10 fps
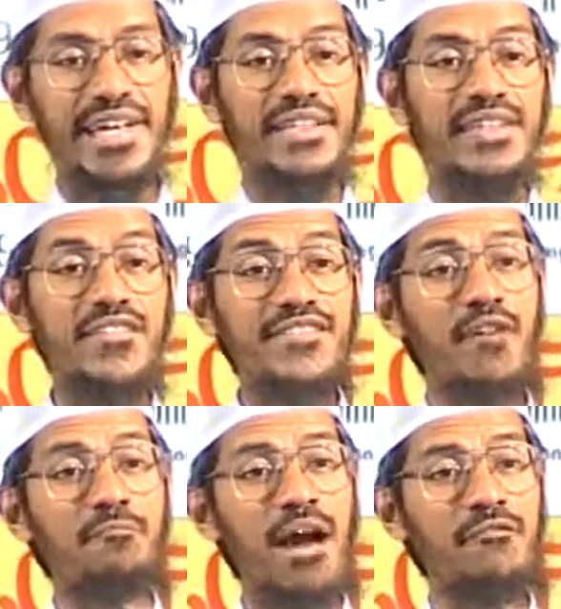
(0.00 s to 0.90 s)
they even
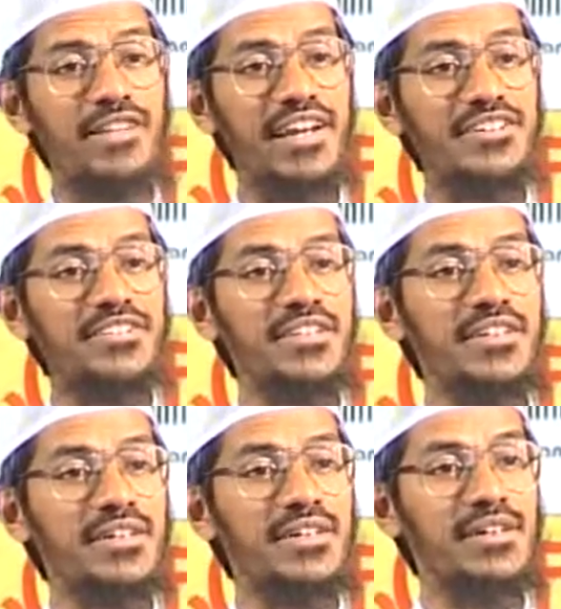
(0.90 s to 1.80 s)
have pamphlets
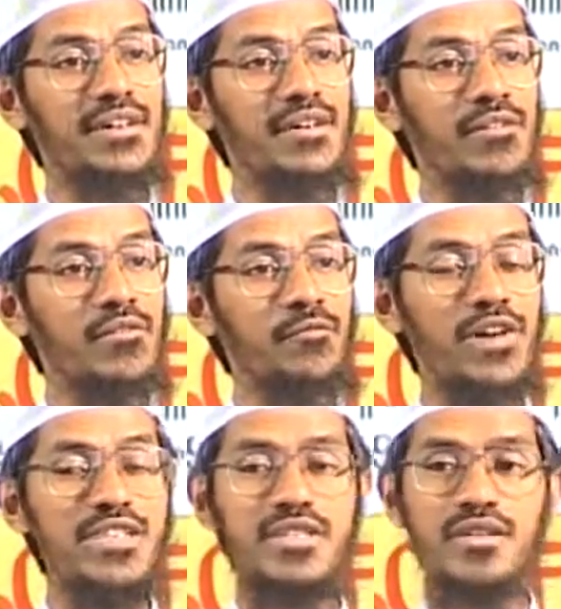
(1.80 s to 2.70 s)

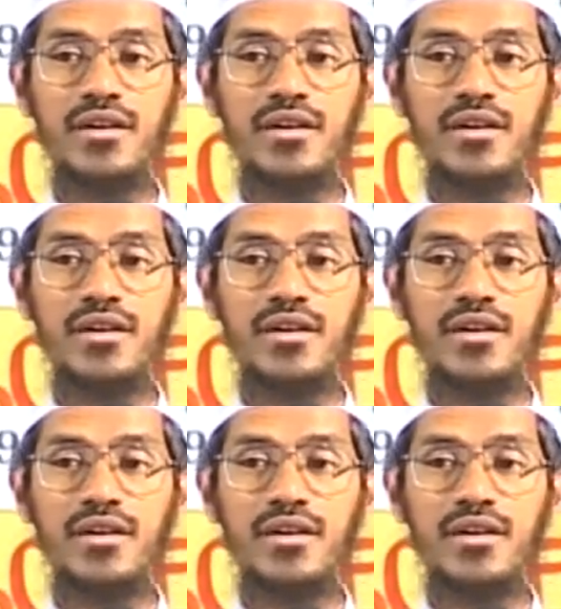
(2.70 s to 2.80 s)
which